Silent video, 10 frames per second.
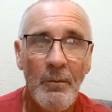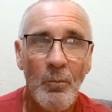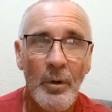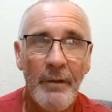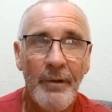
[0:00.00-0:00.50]

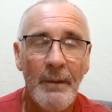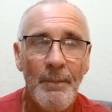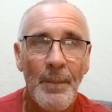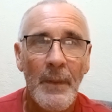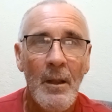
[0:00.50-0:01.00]
whatever,
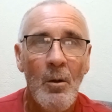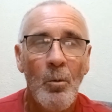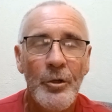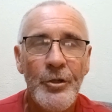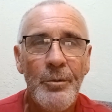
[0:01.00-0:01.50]

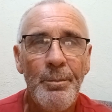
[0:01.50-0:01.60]
what you